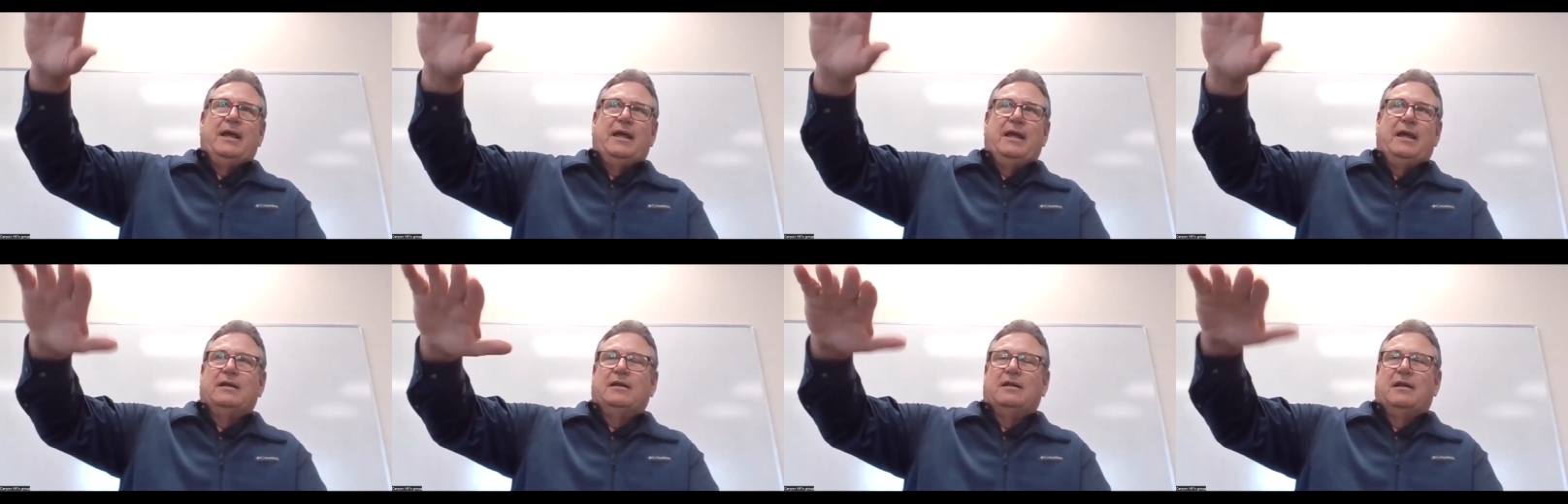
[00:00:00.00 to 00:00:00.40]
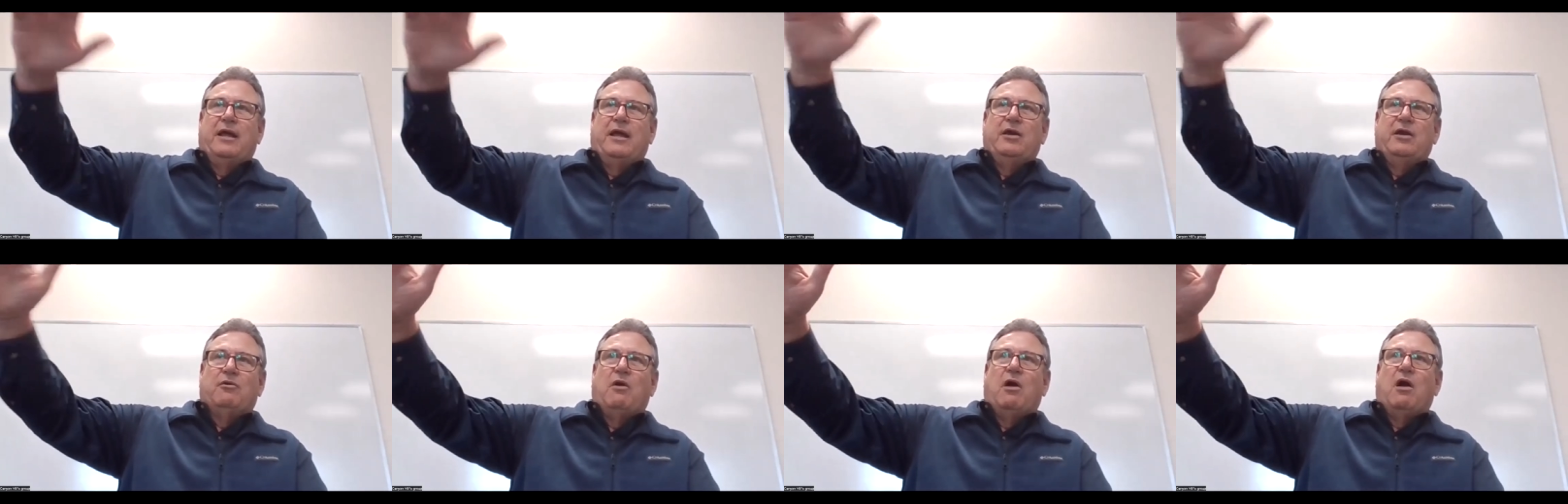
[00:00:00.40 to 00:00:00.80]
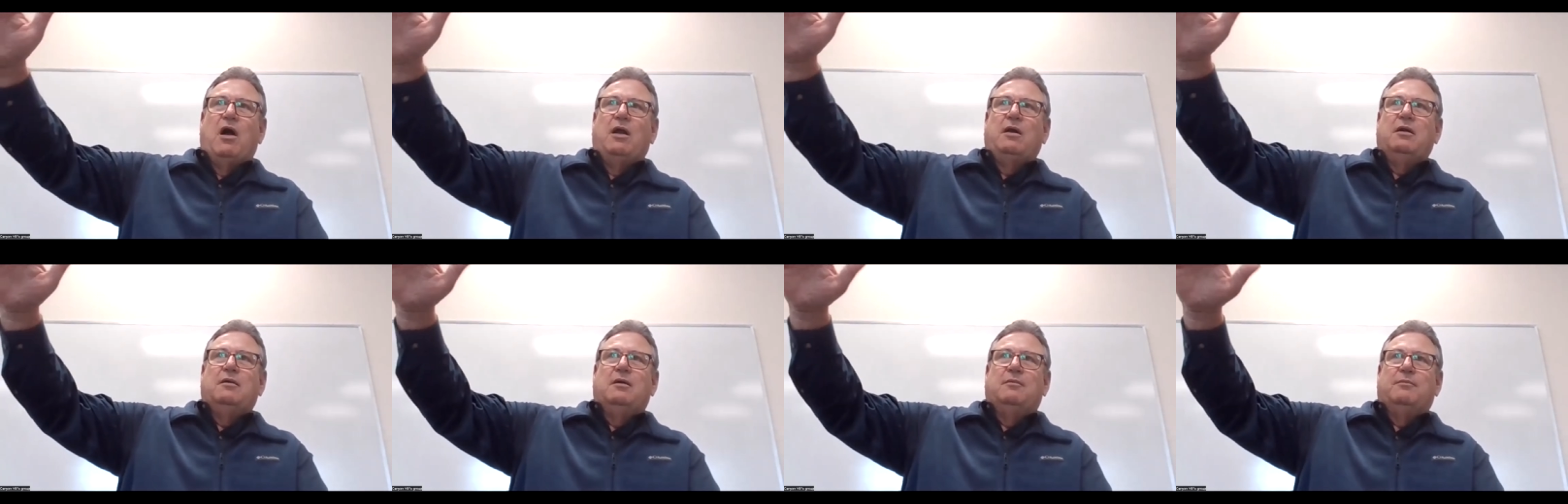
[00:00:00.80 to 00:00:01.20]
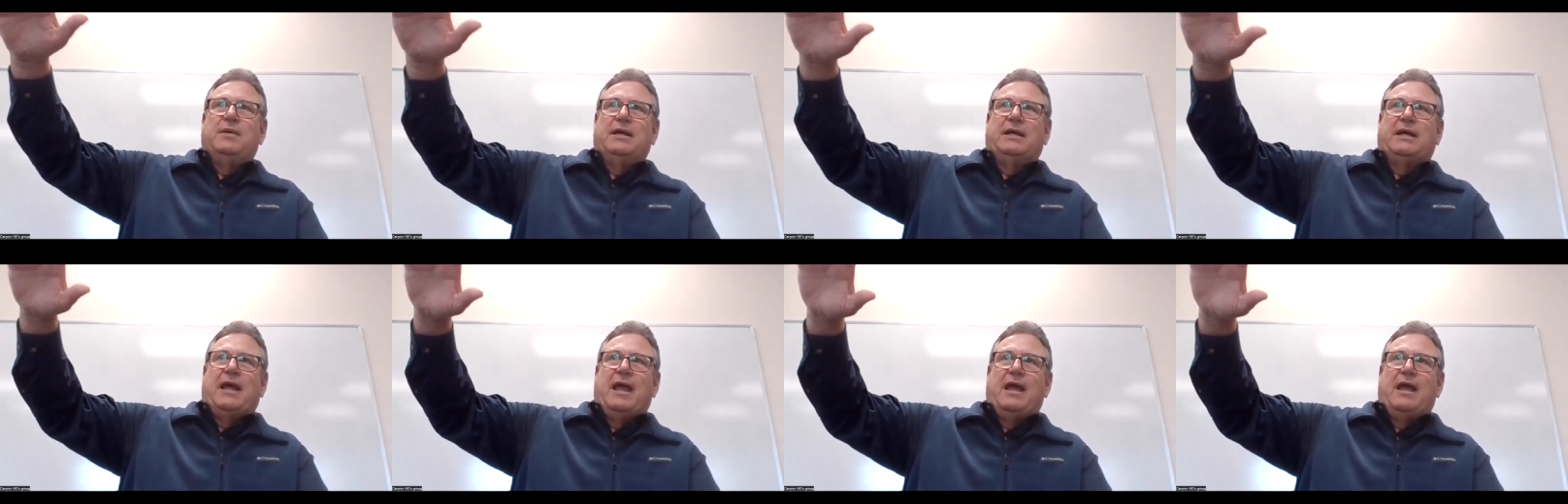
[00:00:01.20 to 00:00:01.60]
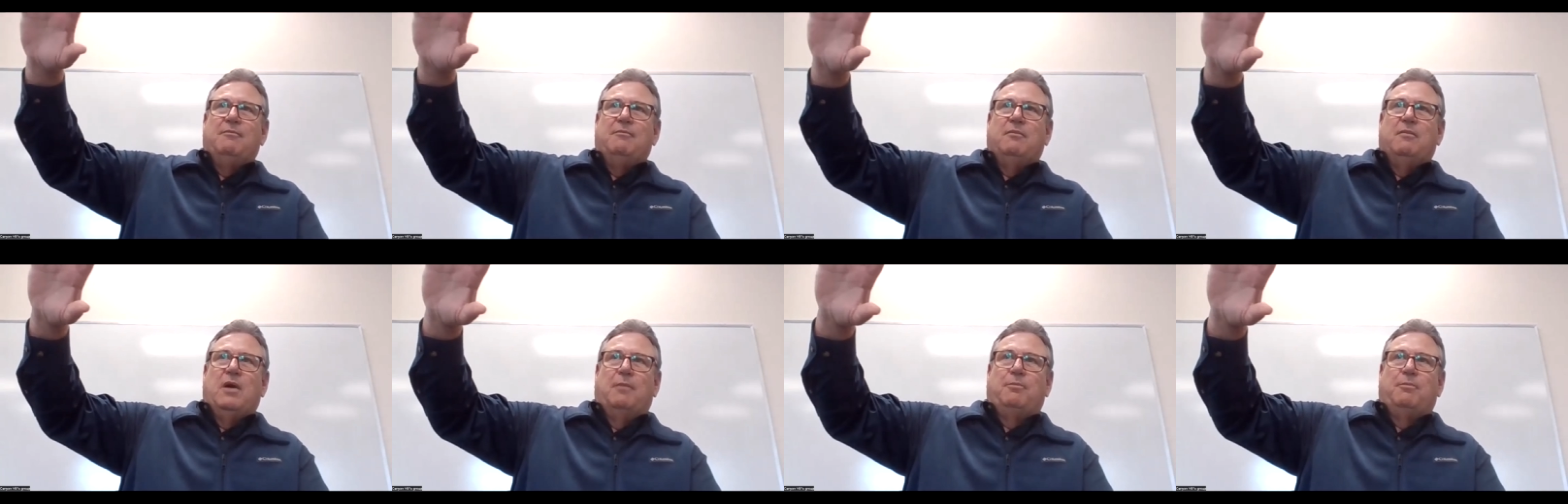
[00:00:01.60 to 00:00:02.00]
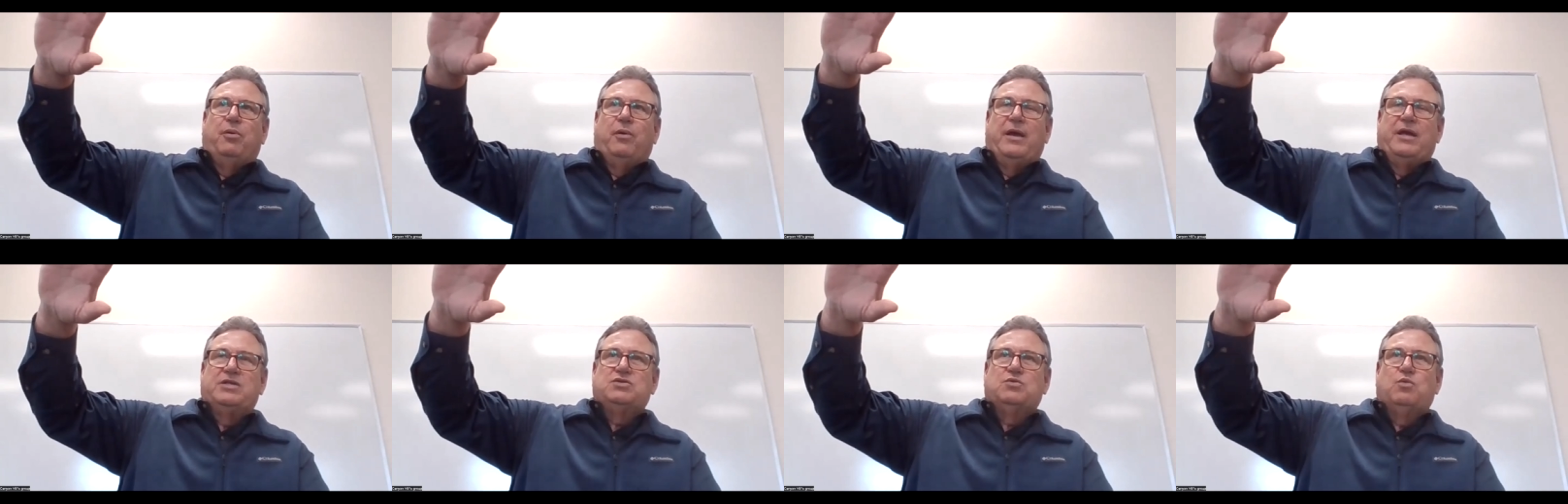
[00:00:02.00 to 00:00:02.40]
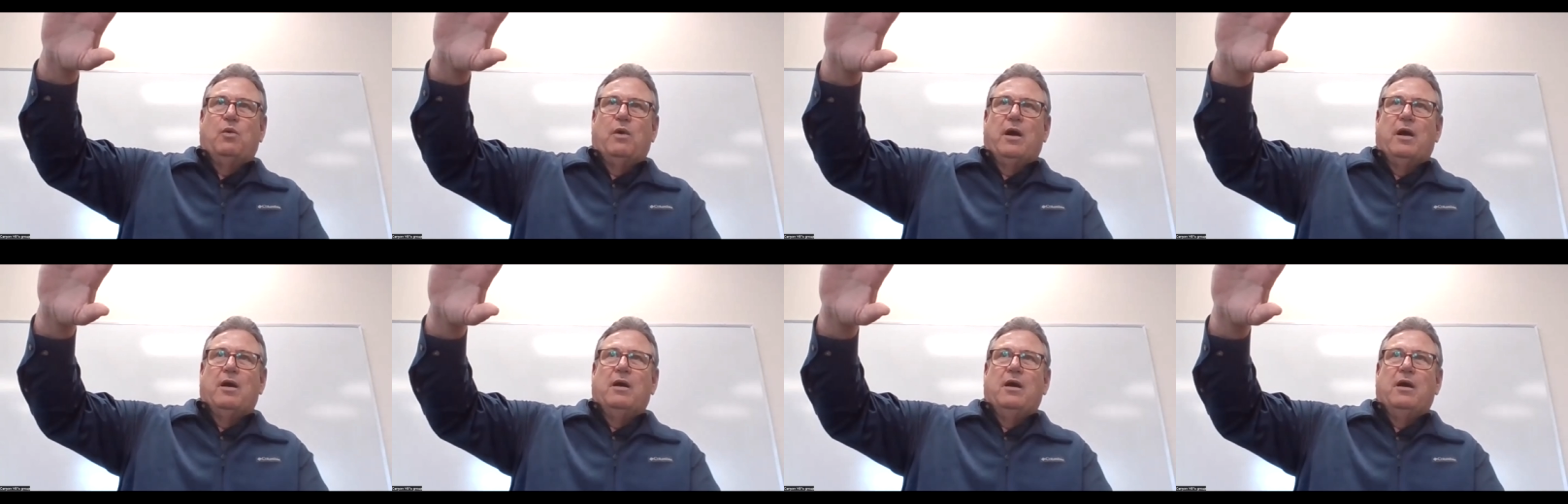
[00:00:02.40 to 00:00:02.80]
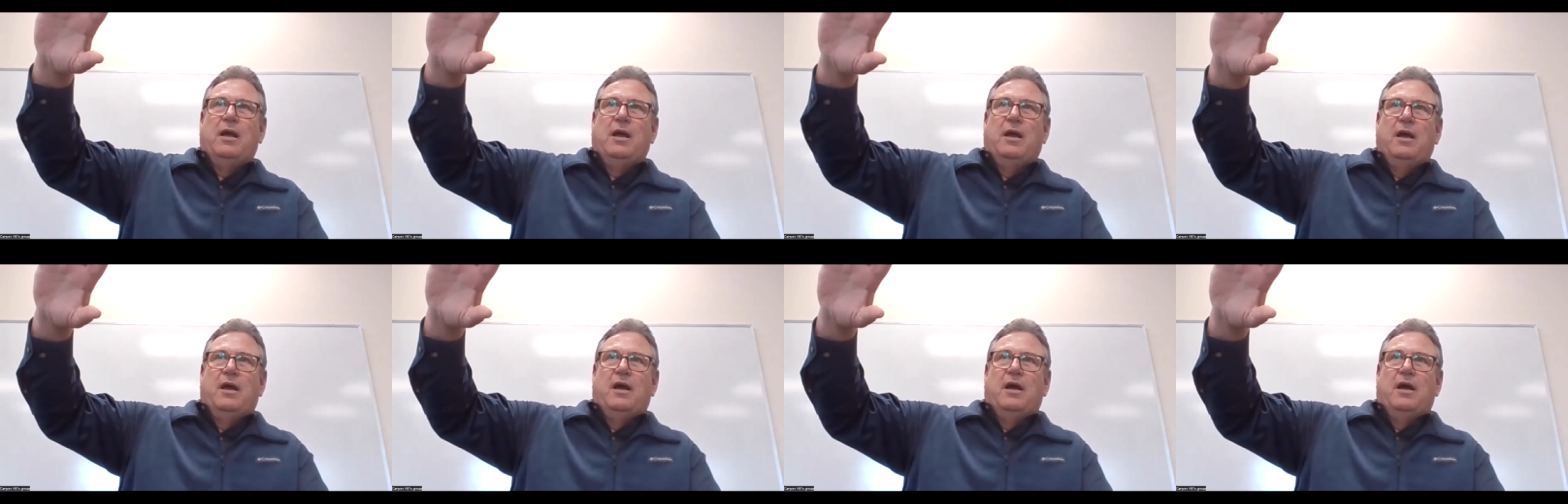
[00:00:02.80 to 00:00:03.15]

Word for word: It later on became a place where